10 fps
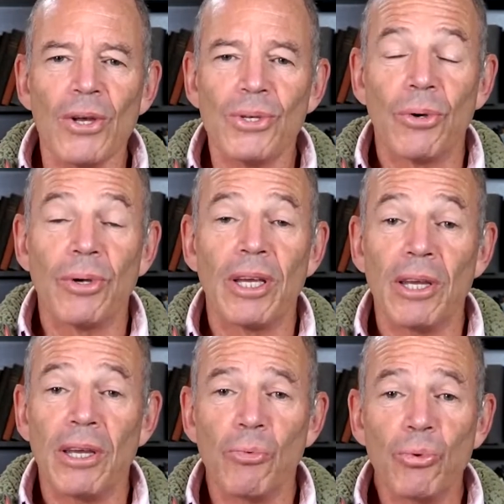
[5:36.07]
So
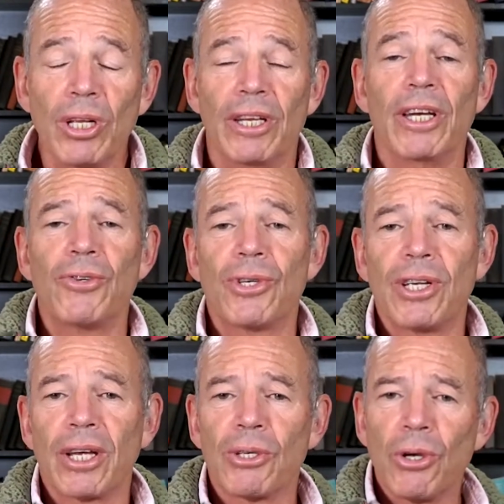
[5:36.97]
it really
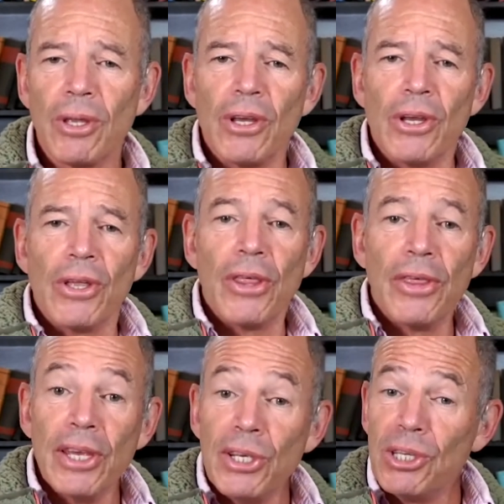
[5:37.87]
interesting. So
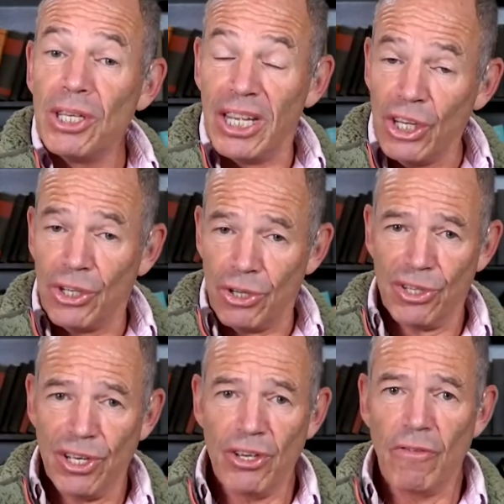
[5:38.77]
these
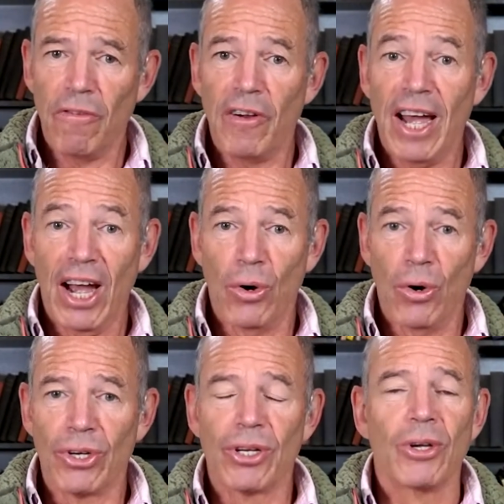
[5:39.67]
teachers that you
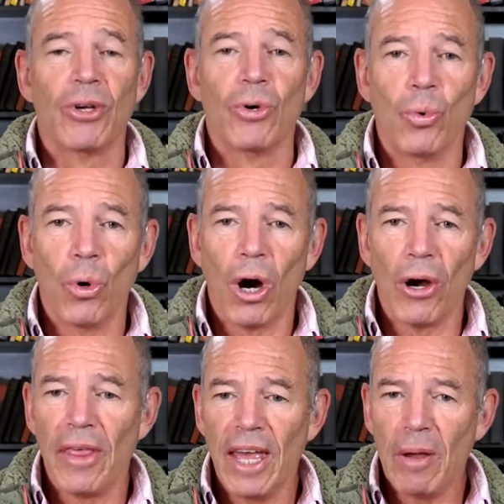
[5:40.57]
found,
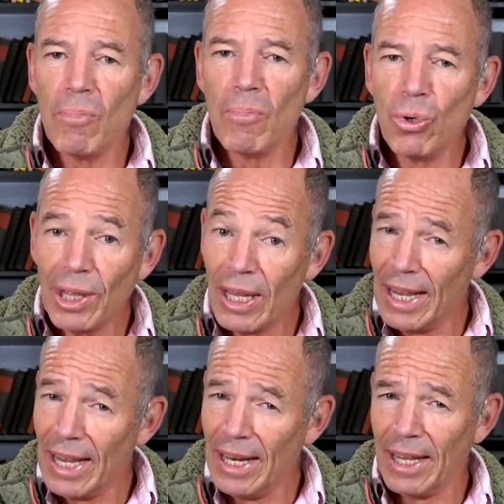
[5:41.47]
are they
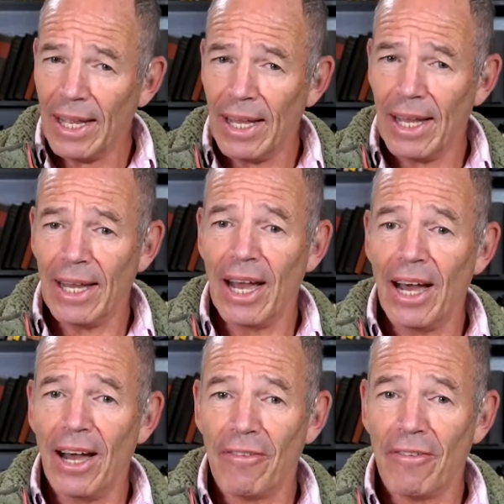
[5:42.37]
moonlighting
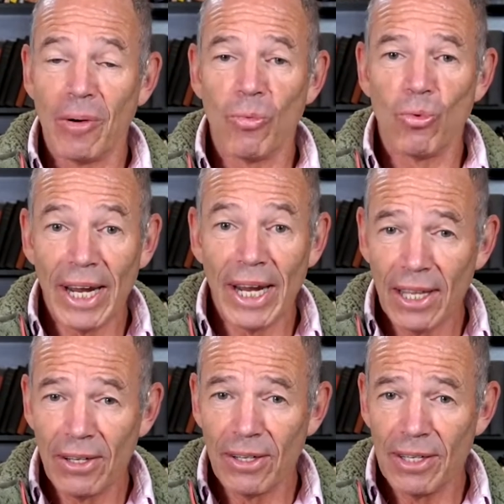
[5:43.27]
from
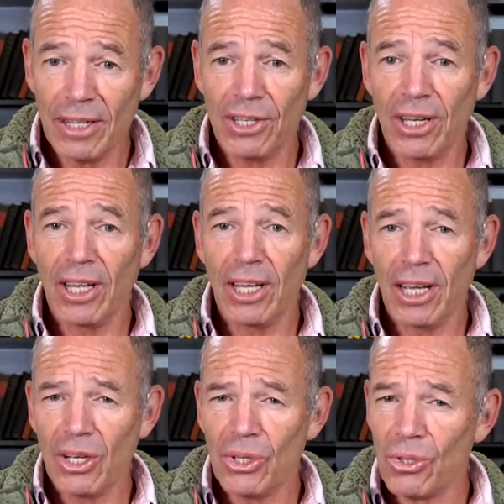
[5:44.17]
regular teaching
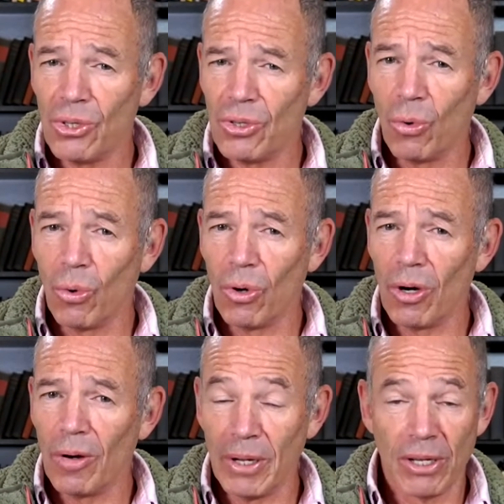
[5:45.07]
gigs,
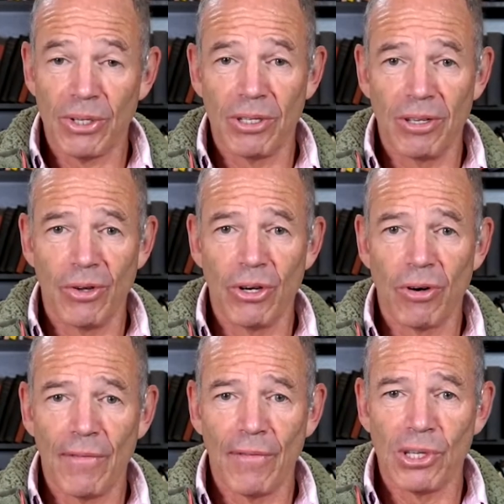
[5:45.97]
or because
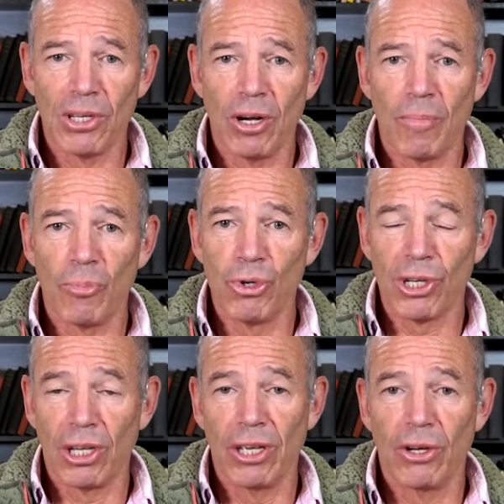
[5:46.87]
you're
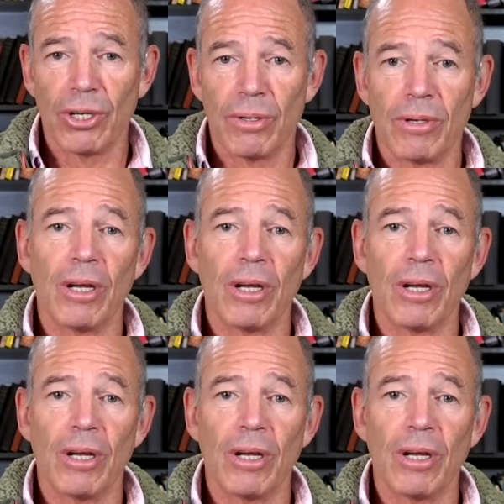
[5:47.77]
usually your